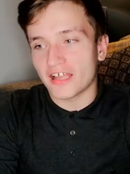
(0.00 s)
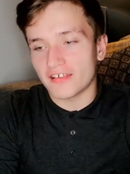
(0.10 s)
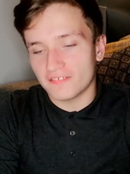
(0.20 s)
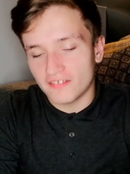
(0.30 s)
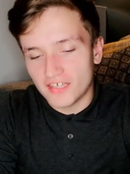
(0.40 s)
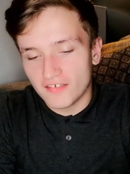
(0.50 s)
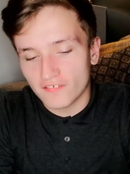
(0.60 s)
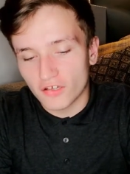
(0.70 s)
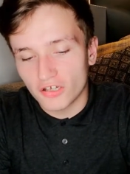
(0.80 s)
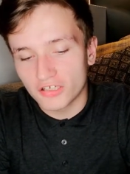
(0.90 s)
that
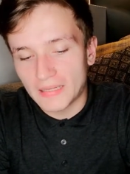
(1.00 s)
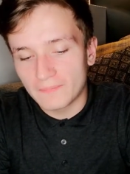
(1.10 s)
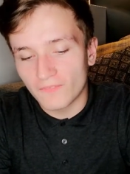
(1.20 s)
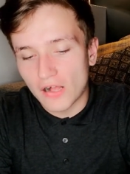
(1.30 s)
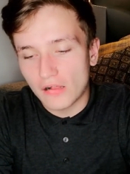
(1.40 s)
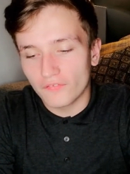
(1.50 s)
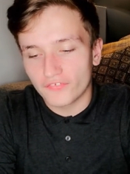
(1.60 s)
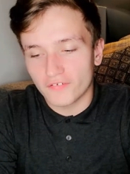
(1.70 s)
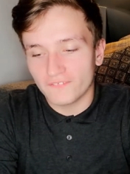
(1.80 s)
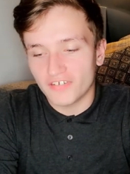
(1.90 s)
season
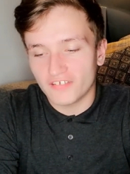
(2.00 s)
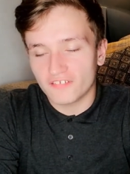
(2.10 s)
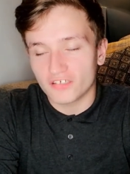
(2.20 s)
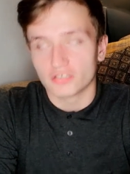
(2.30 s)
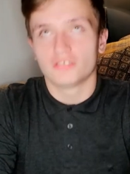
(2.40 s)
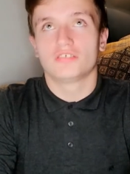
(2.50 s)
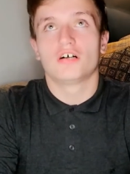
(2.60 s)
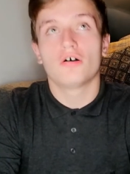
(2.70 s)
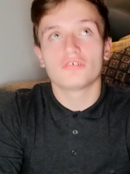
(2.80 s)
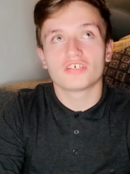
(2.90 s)
involves doing things. So
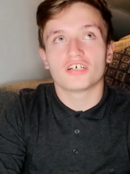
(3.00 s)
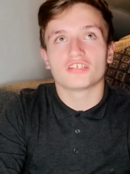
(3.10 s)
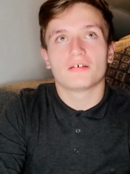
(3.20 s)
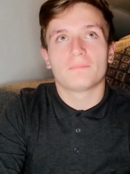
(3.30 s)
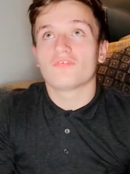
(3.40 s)
oh god,